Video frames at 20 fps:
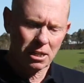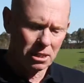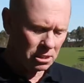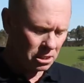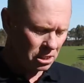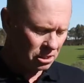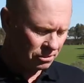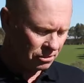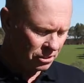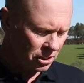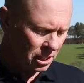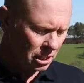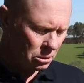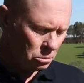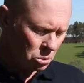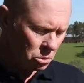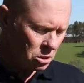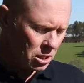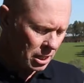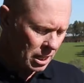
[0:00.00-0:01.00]
This fitting
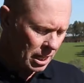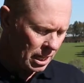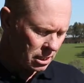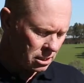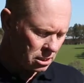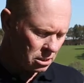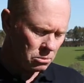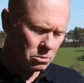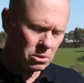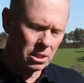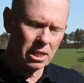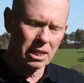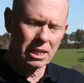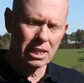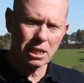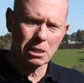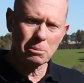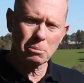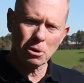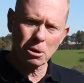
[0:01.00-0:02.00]
will connect it without
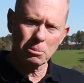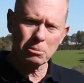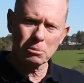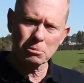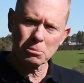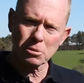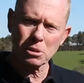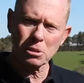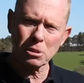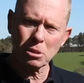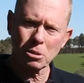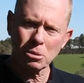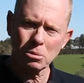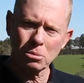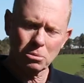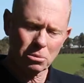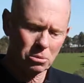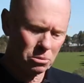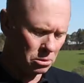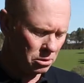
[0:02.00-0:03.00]
any problems at all.